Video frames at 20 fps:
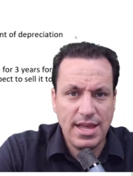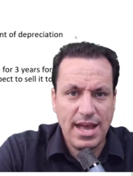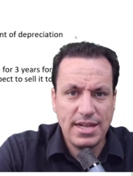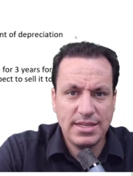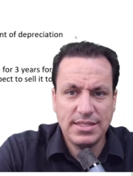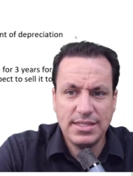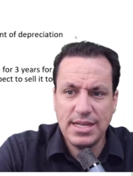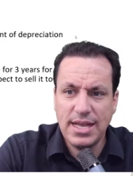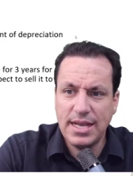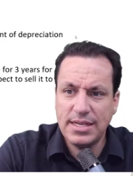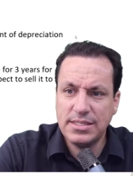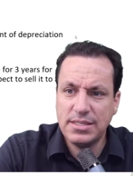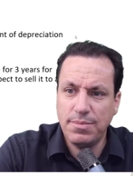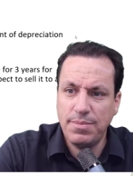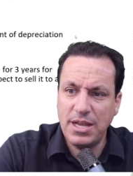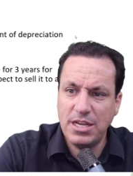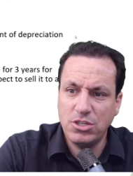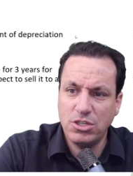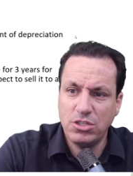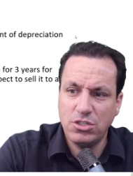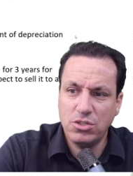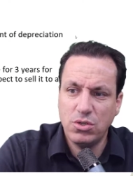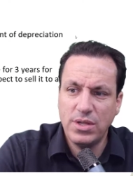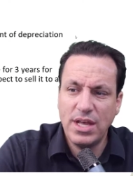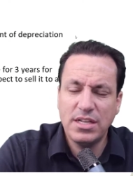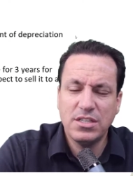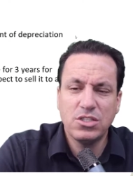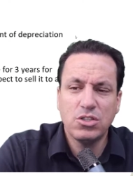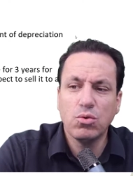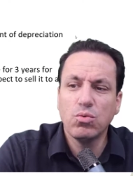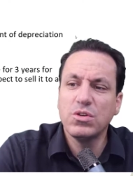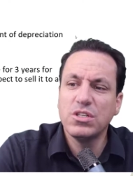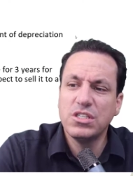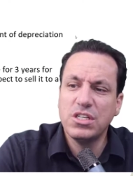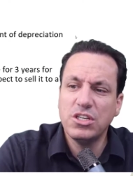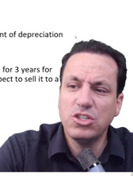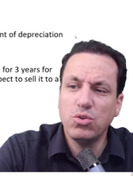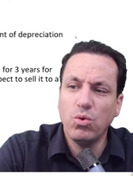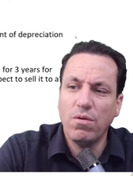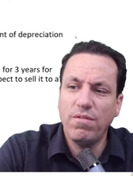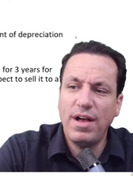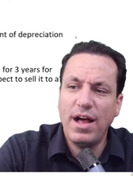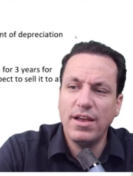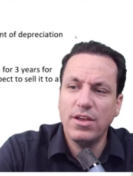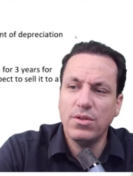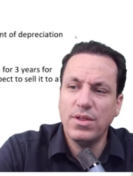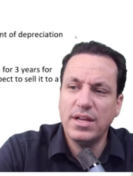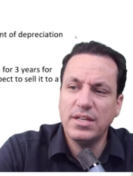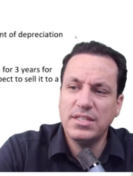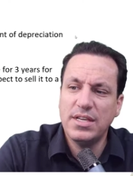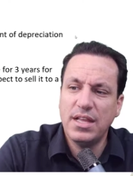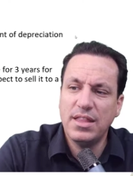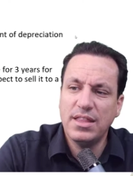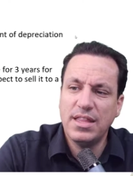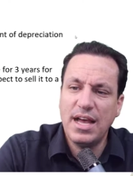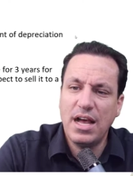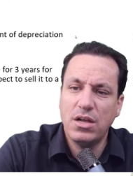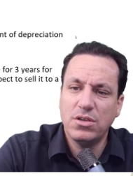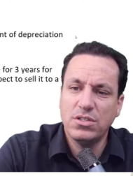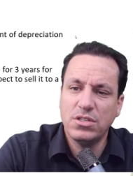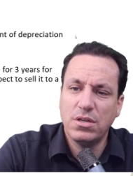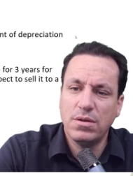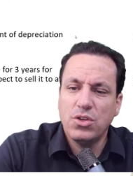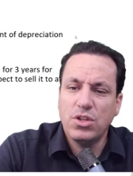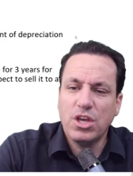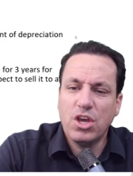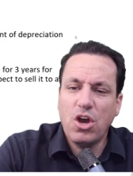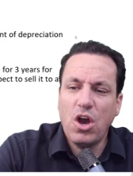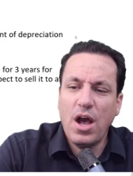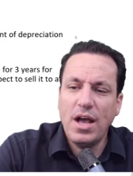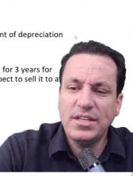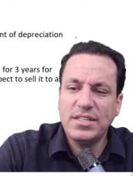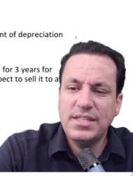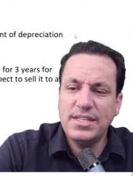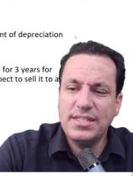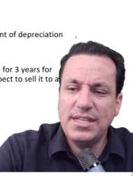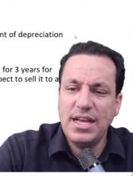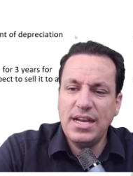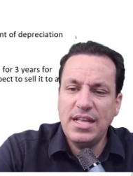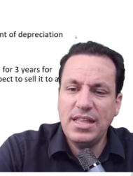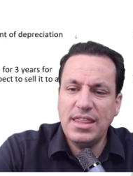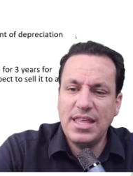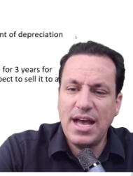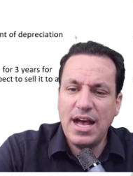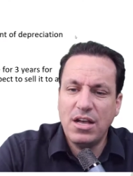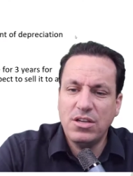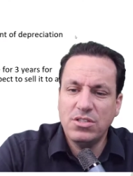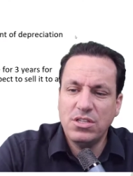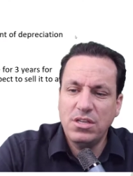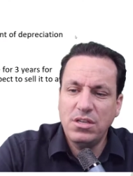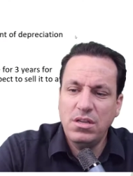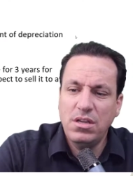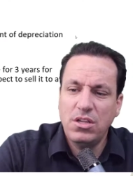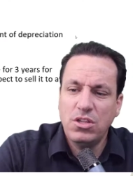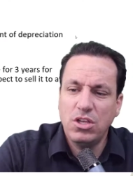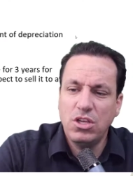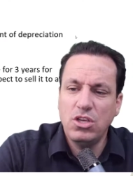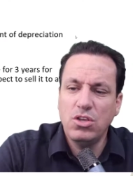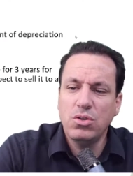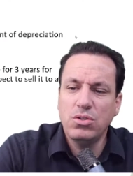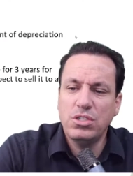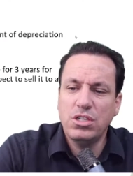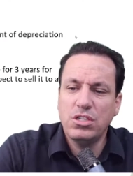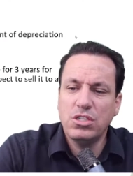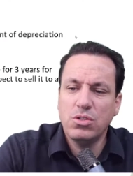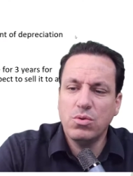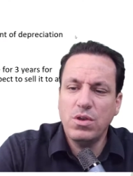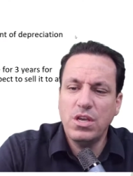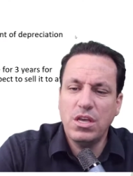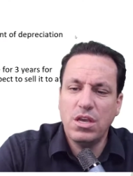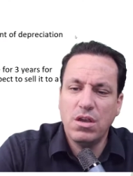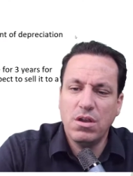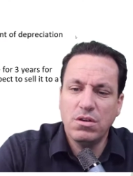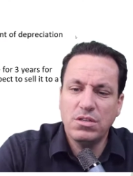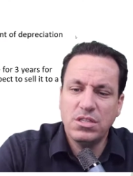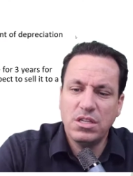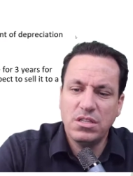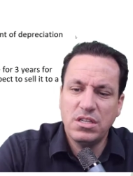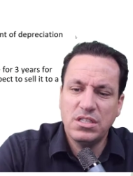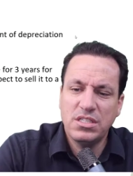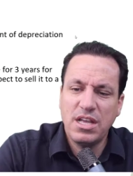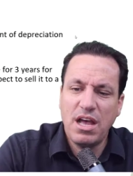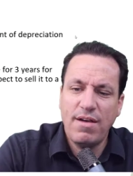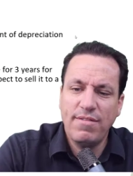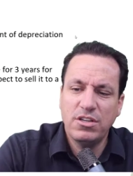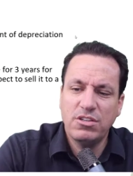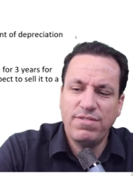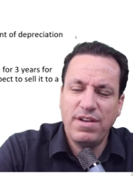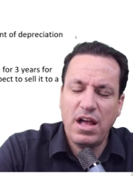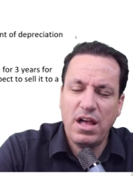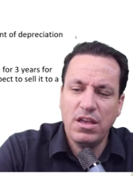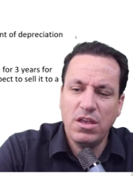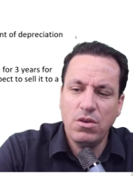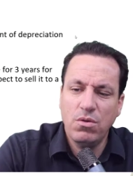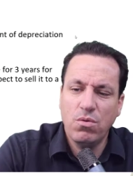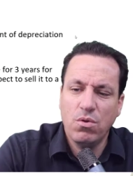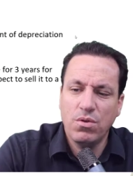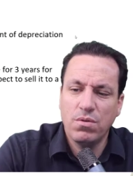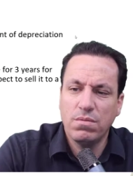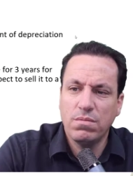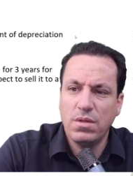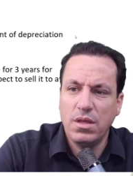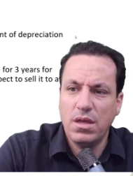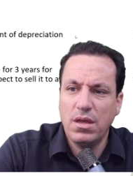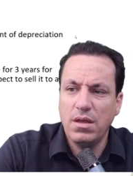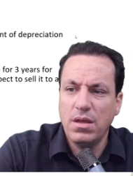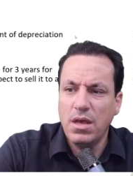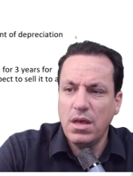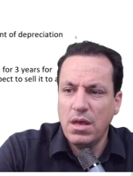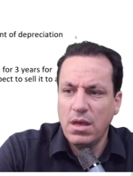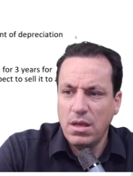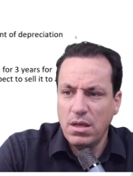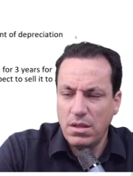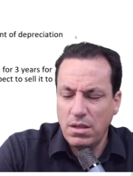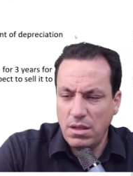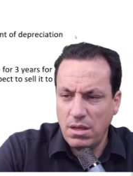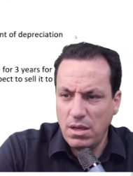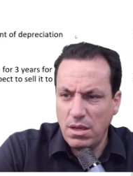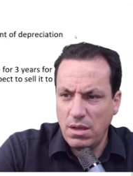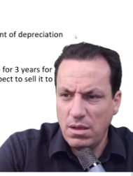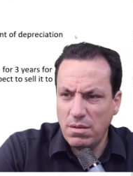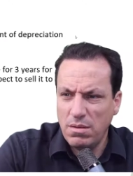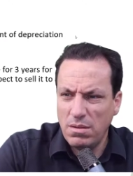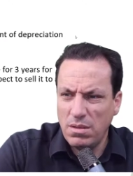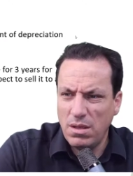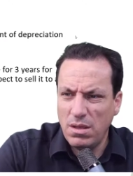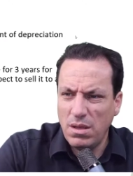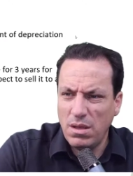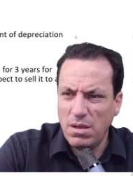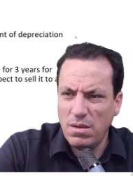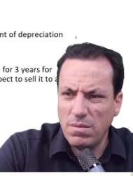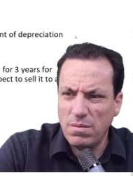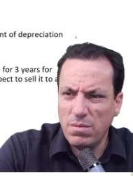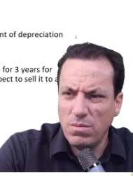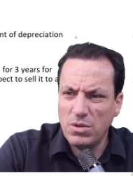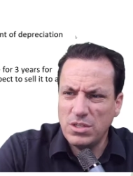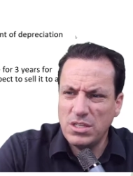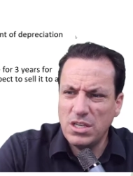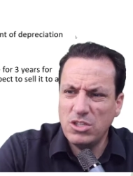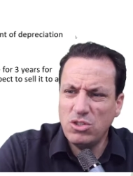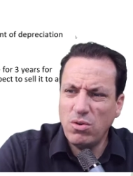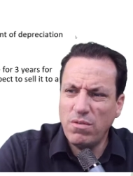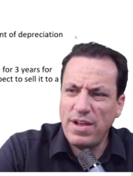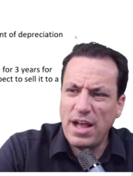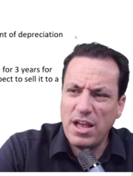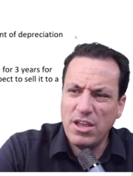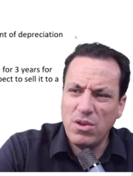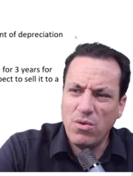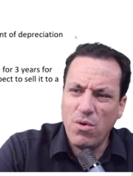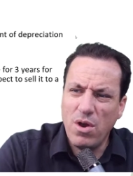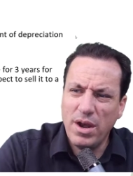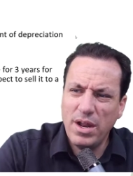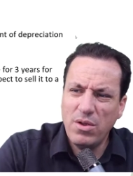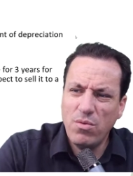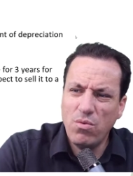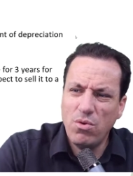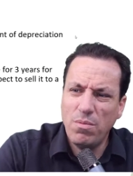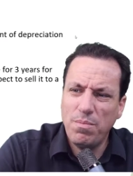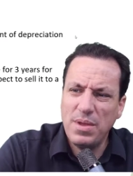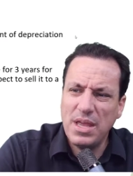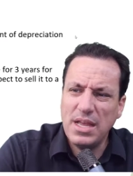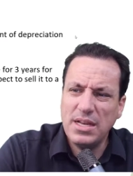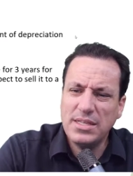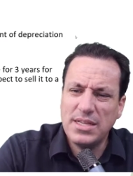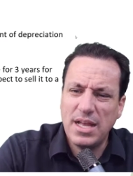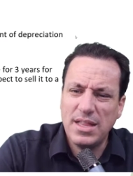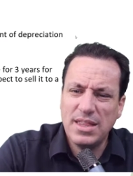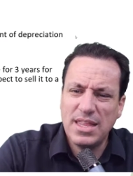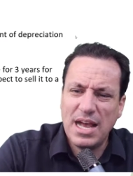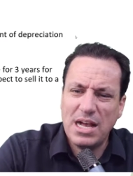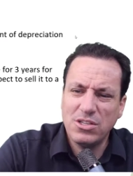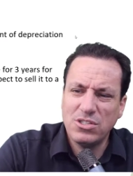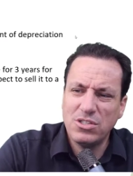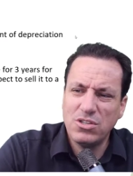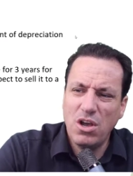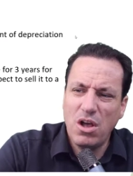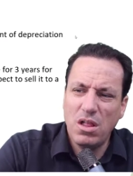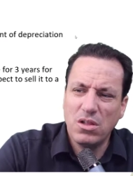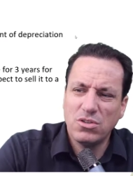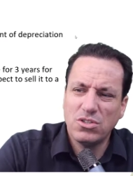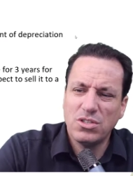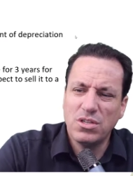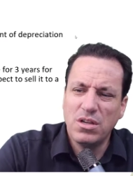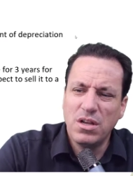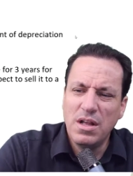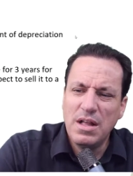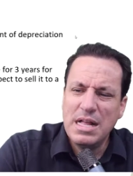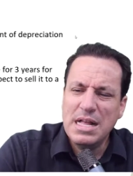That's the estimation. So that's the residual value, that 10,000. So the cost is 80,000, the use is three years, and the salvage value or the, the, the residual value on it will be $10,000.